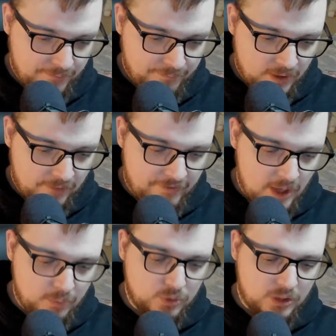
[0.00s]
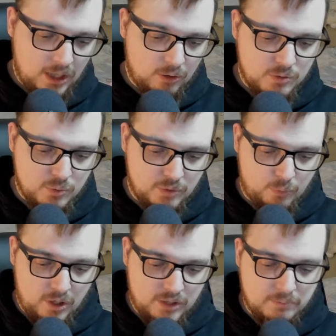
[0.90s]
Verbal dialogues would have
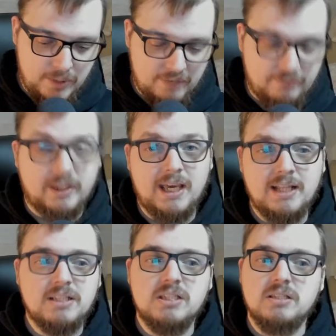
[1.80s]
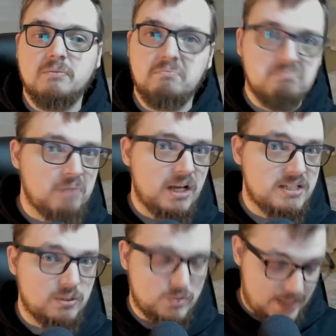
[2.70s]
worked better for kids. I
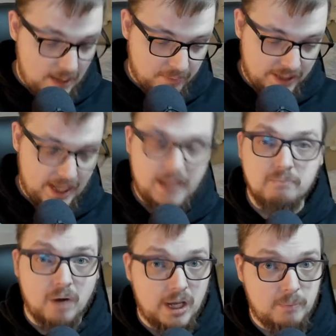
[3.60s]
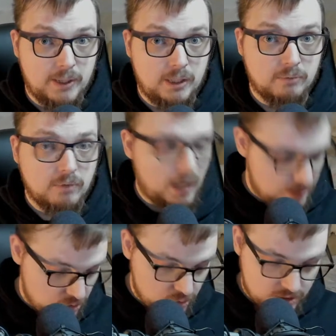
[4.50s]
still stand by that in my opinion. I
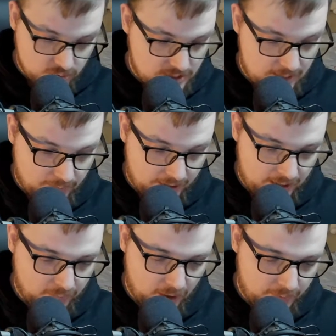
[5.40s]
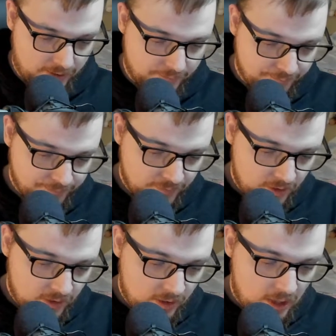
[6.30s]
do still stand by that in my opinion.
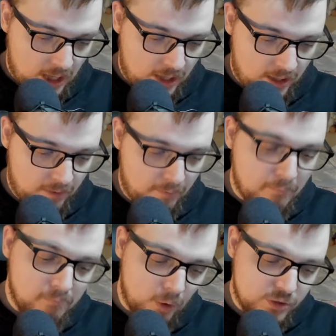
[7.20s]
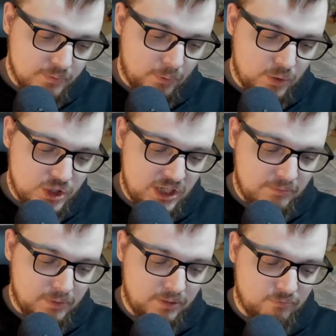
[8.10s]
Multiple
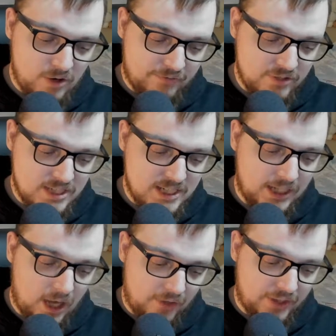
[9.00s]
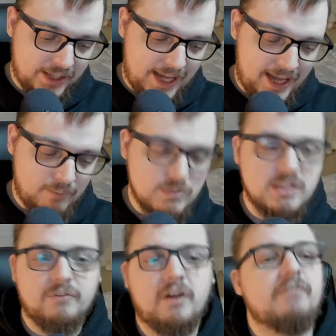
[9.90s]
achievement referencing other games.
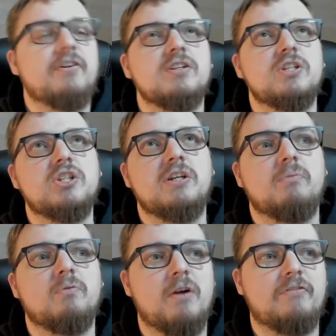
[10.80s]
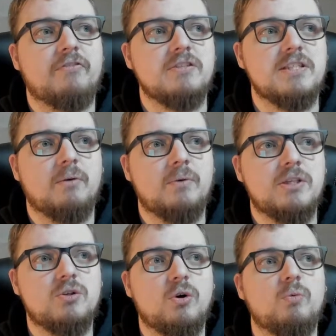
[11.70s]
The very first achievement reference that we
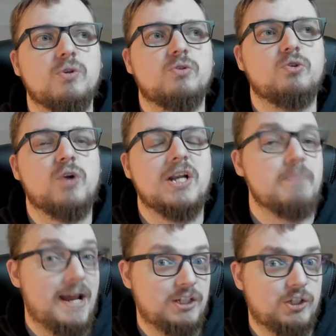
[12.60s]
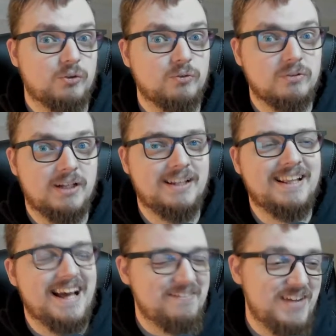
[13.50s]
saw was Crash Bandicoot.
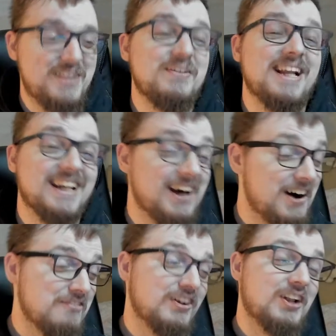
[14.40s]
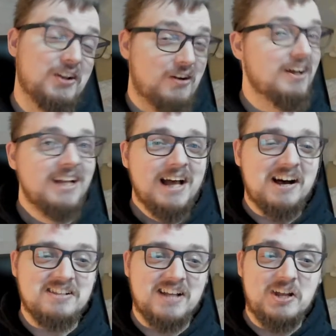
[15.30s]
That made me laugh a lot. I
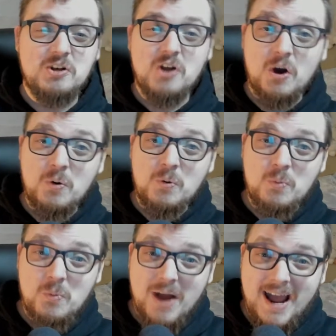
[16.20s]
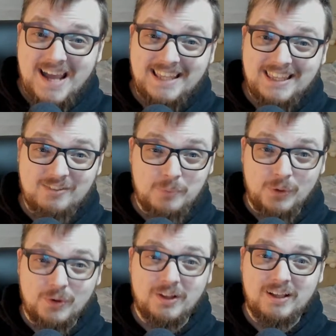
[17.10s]
was like, no way they've
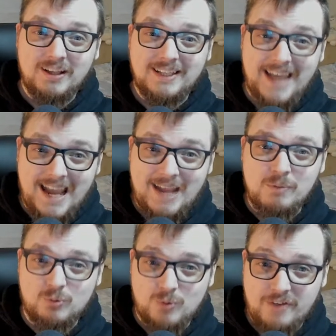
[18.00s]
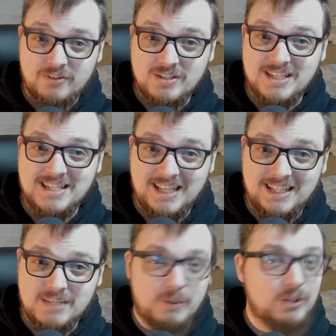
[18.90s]
put game references in
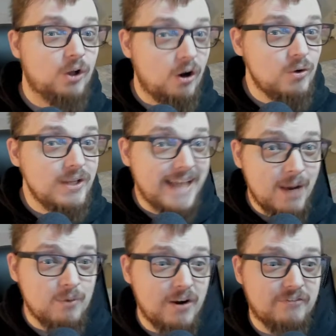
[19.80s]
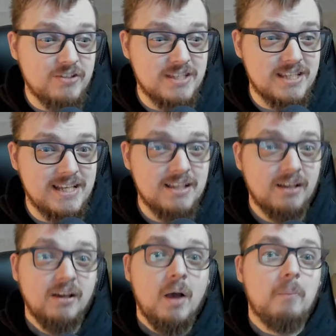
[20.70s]
this. But not only game references,
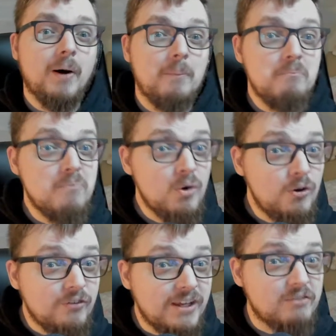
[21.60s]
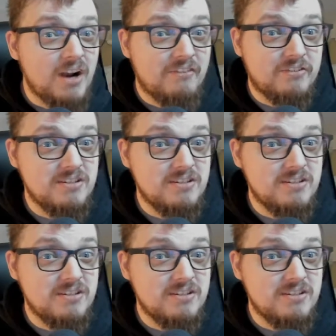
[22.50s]
but movie reference